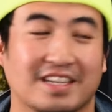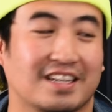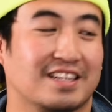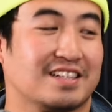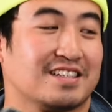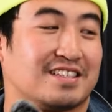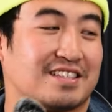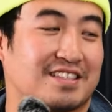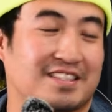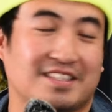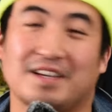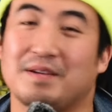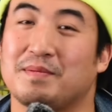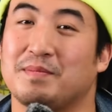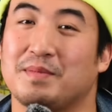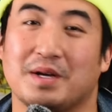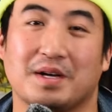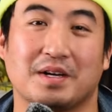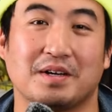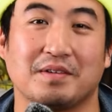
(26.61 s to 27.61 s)
and
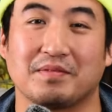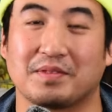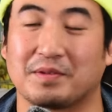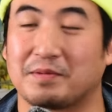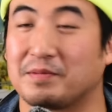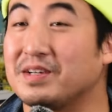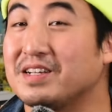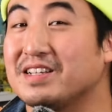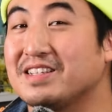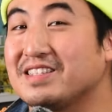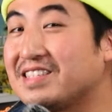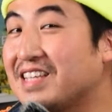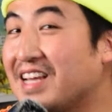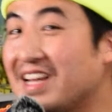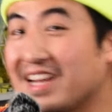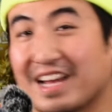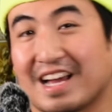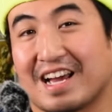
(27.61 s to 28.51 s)
some of the ones that